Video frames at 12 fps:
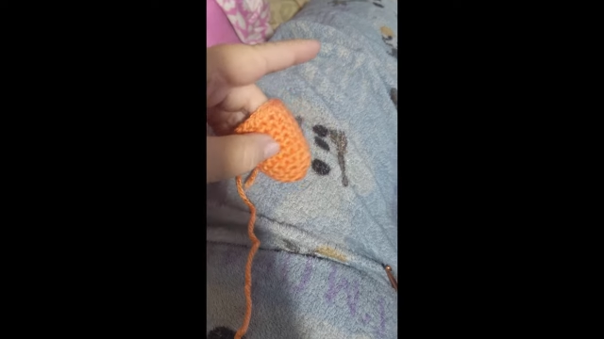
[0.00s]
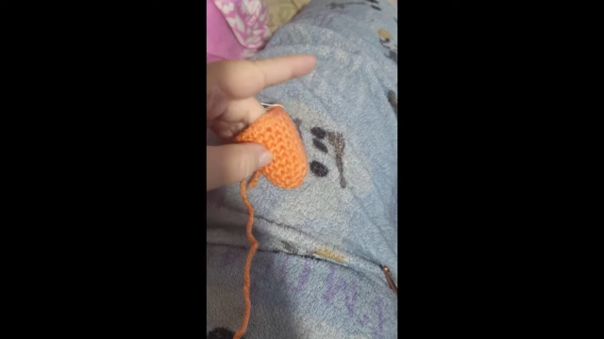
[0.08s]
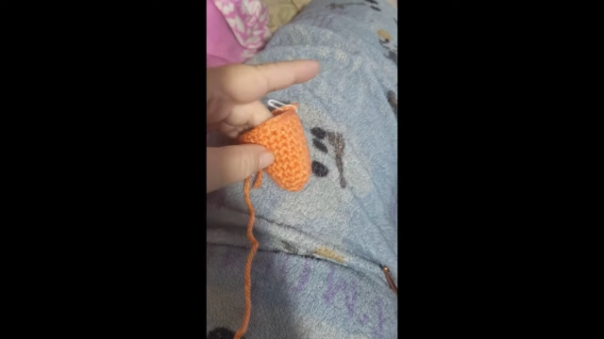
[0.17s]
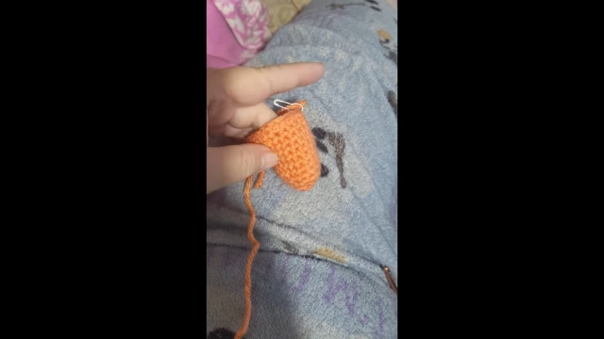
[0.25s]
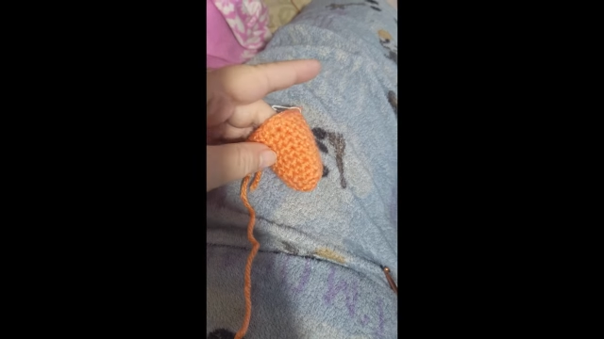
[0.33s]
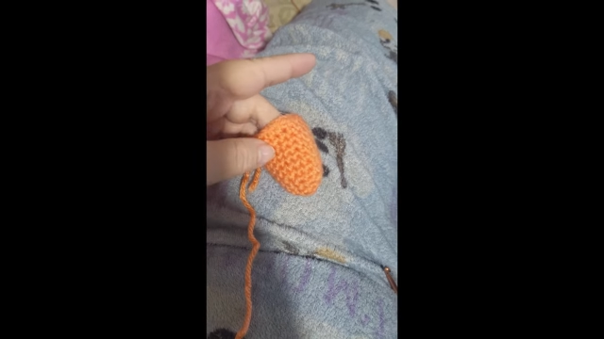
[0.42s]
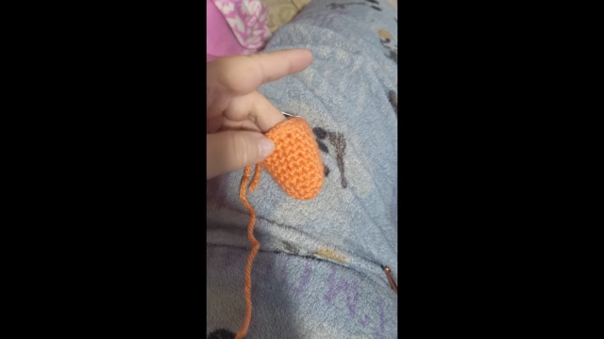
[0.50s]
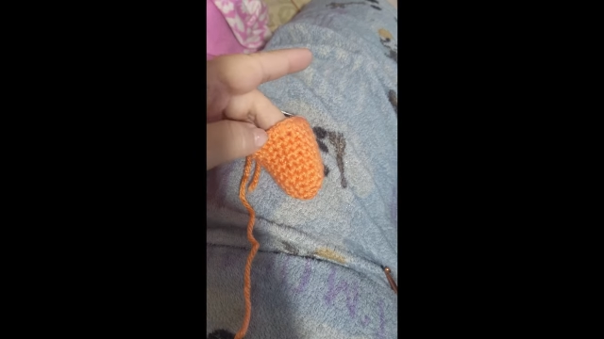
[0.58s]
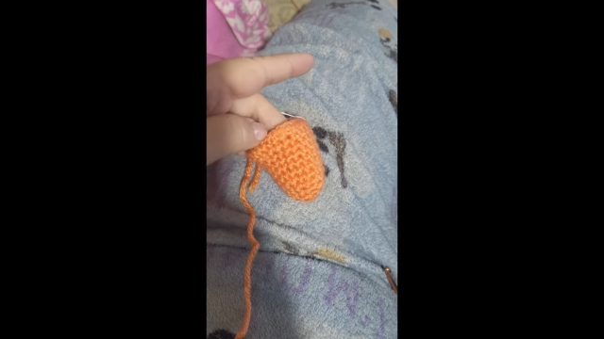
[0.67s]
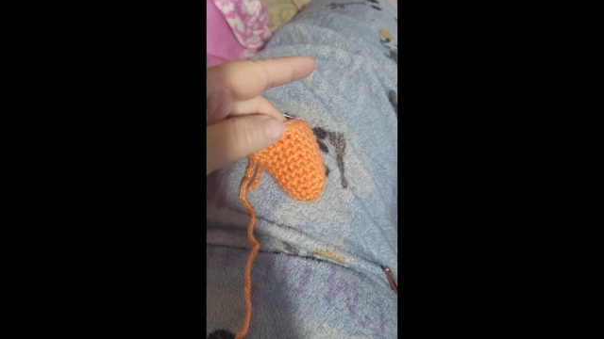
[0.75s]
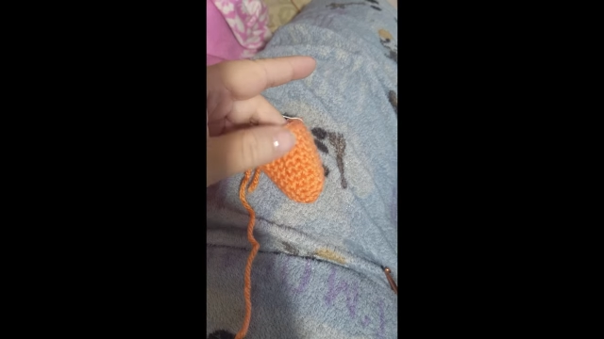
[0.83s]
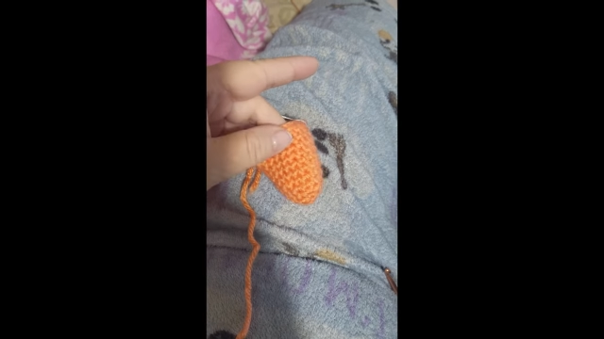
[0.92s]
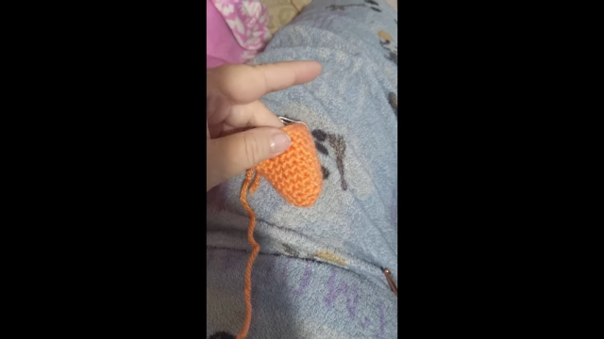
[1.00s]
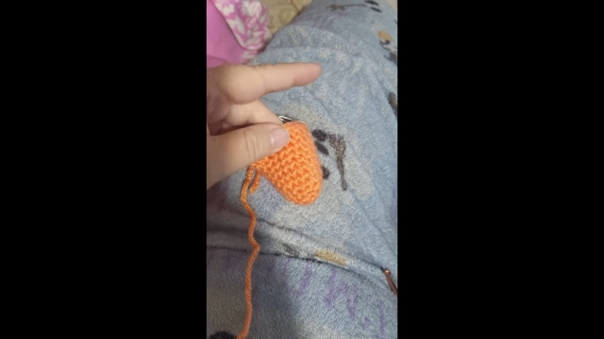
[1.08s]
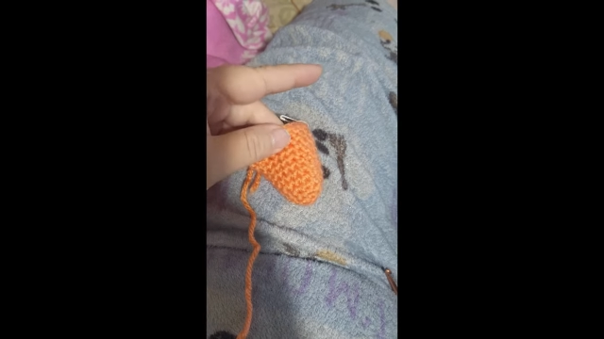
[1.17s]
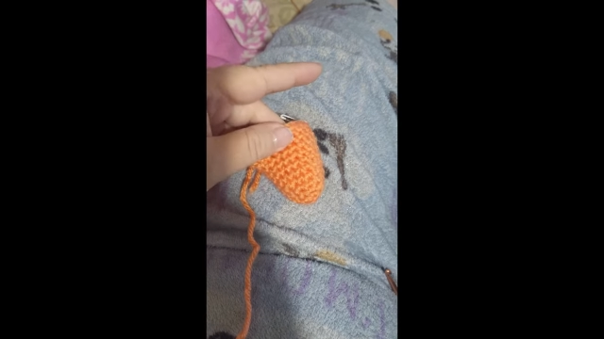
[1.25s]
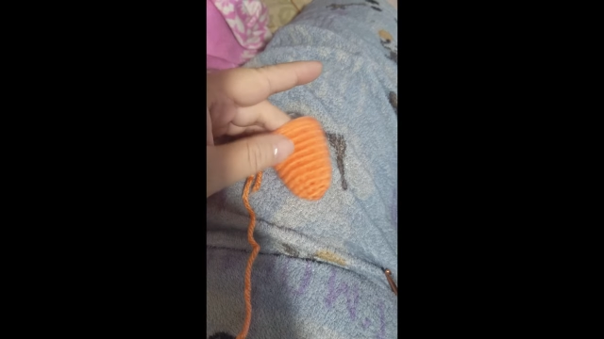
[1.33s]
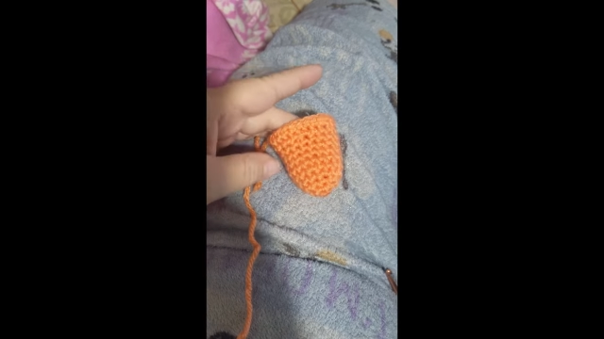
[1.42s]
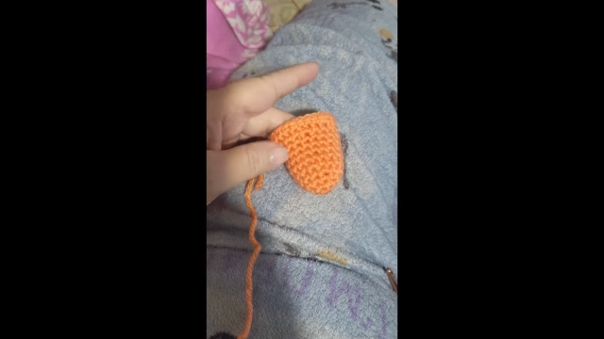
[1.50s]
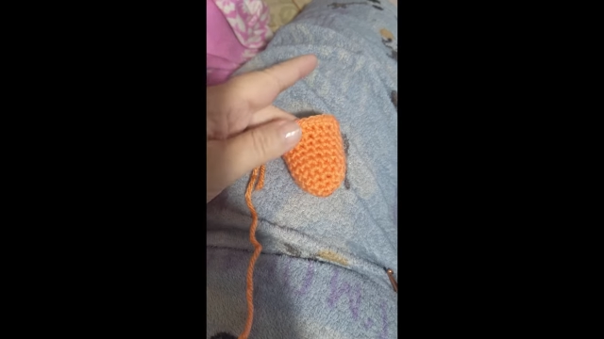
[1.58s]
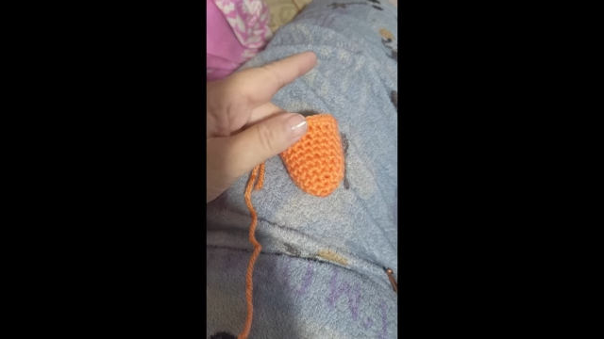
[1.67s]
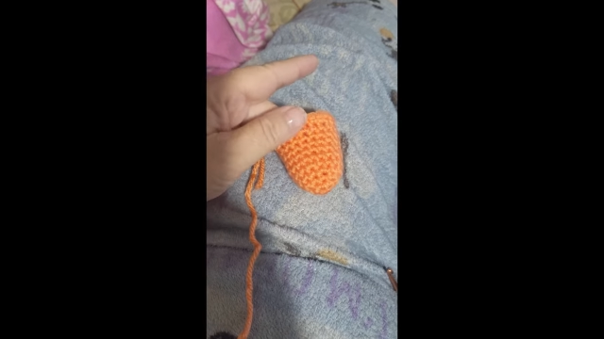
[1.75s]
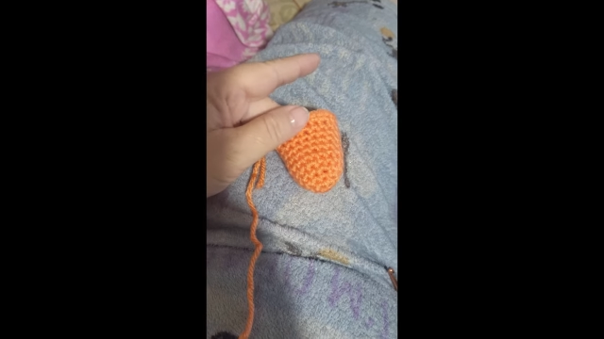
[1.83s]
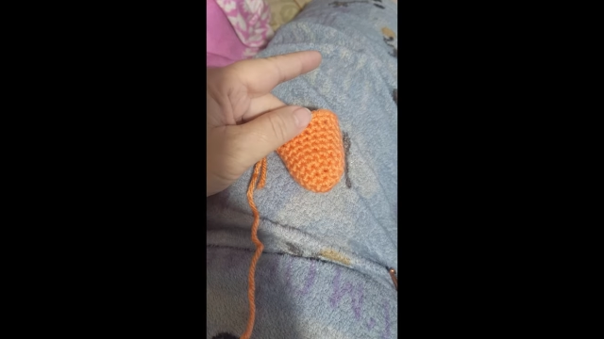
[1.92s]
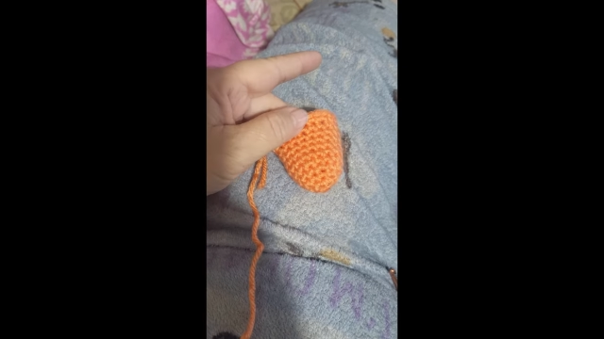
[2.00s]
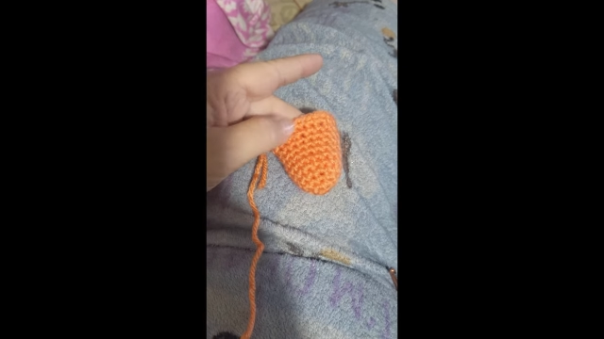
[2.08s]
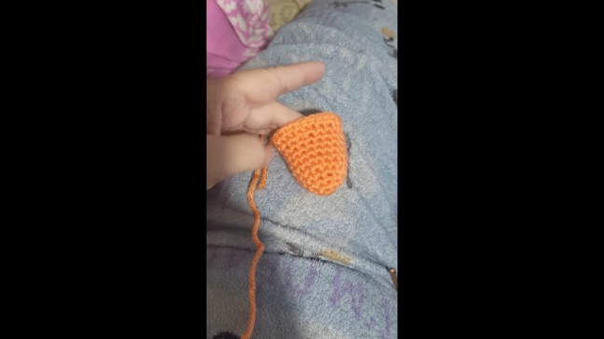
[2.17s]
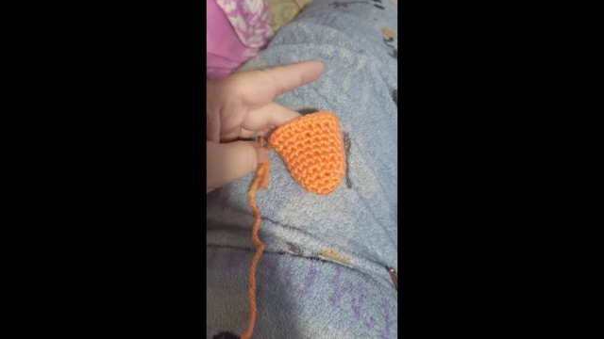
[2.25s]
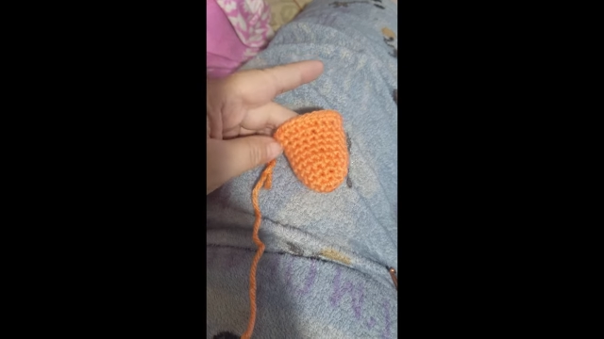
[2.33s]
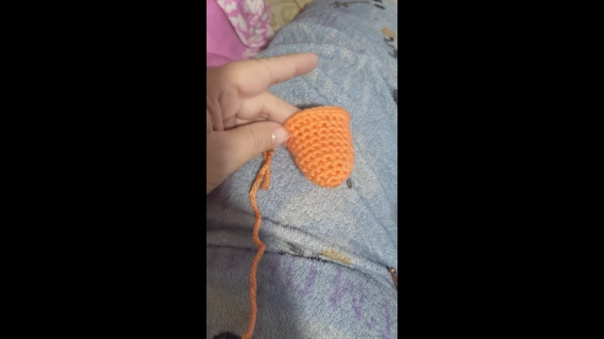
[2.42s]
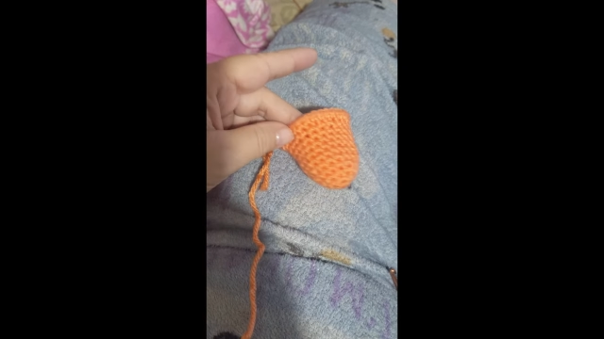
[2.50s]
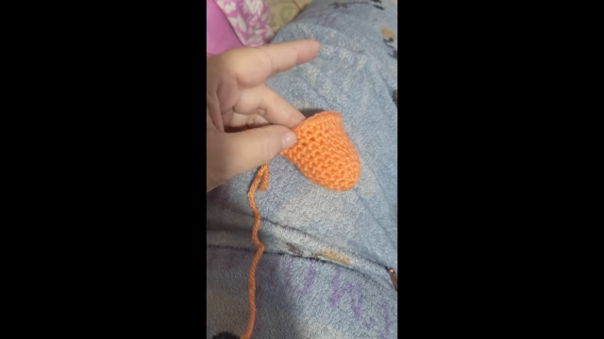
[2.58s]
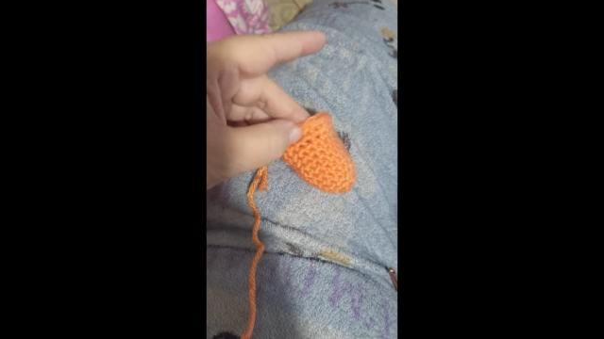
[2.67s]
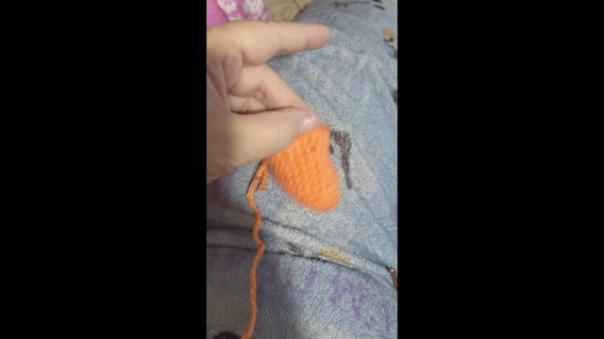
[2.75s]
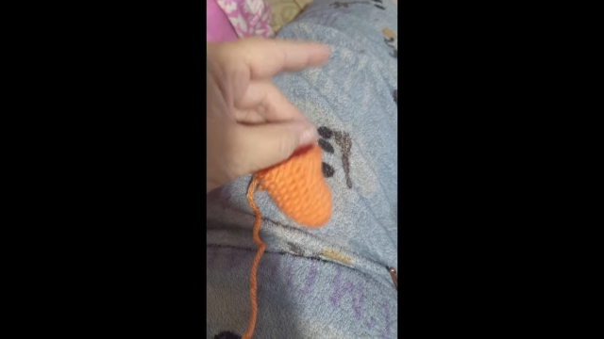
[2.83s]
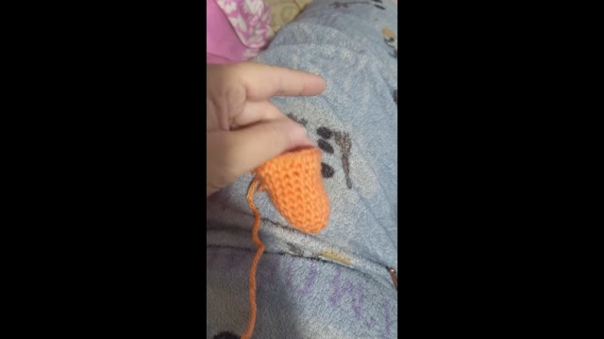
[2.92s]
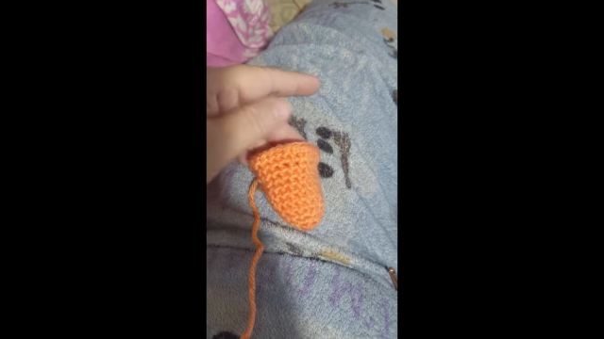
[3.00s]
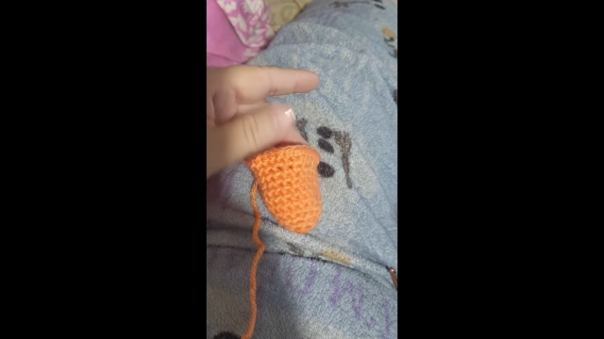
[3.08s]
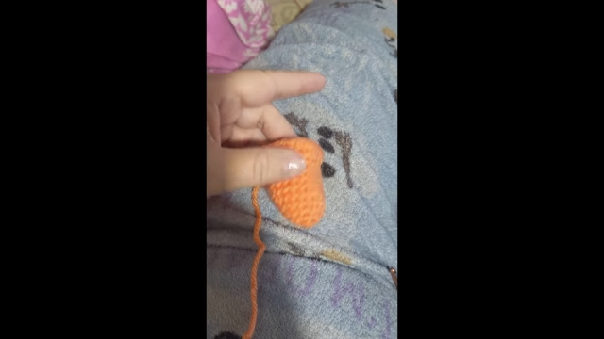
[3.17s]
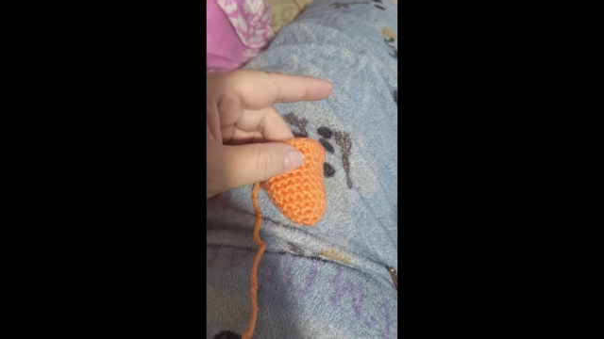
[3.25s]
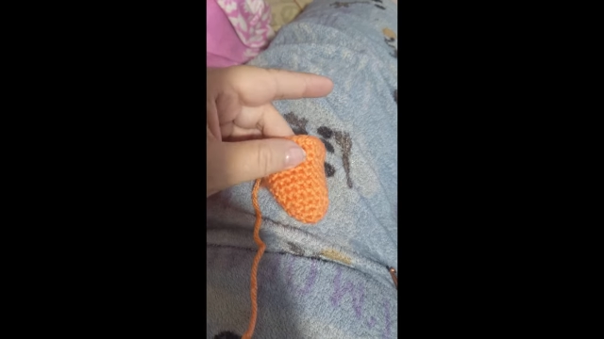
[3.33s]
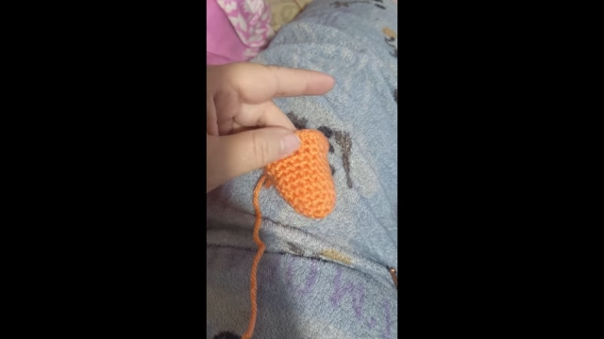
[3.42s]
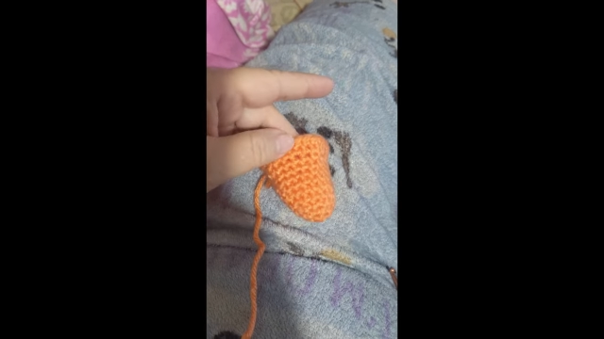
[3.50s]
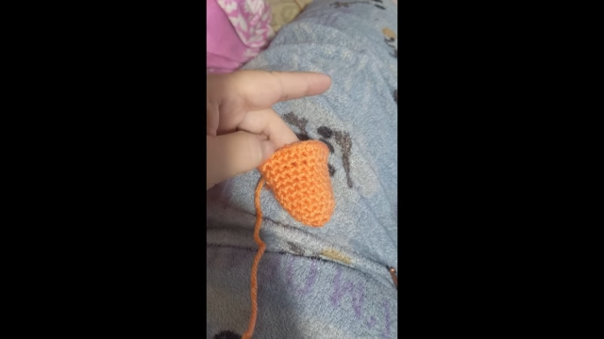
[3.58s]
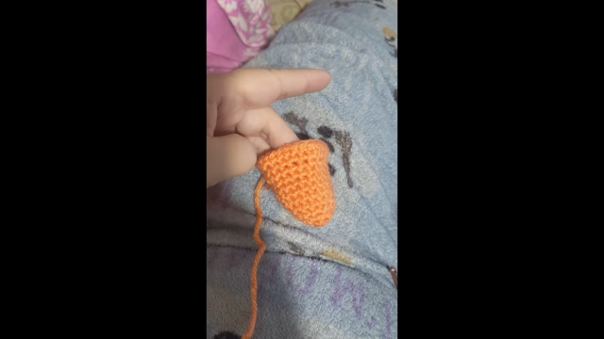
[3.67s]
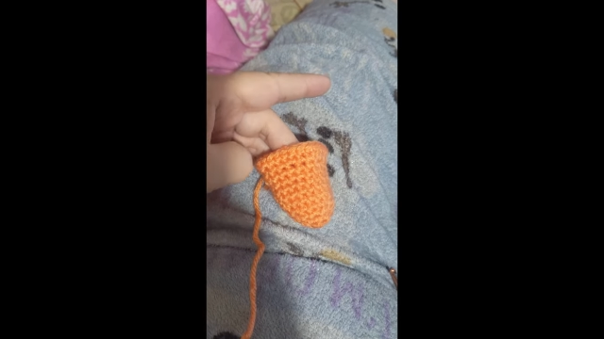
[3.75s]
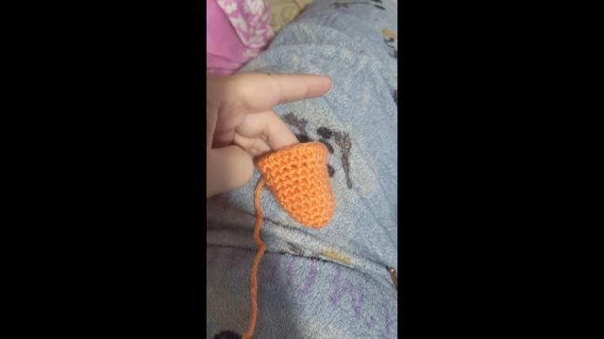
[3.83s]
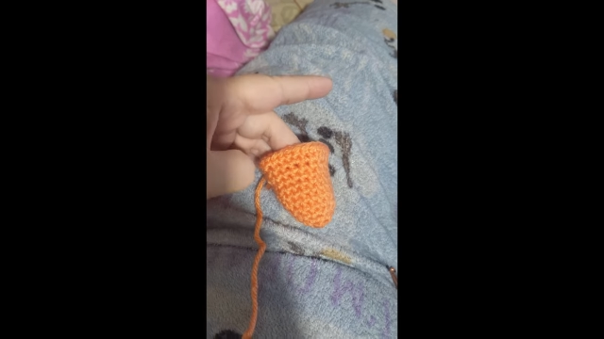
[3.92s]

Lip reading: Nobody's mouth can be seen.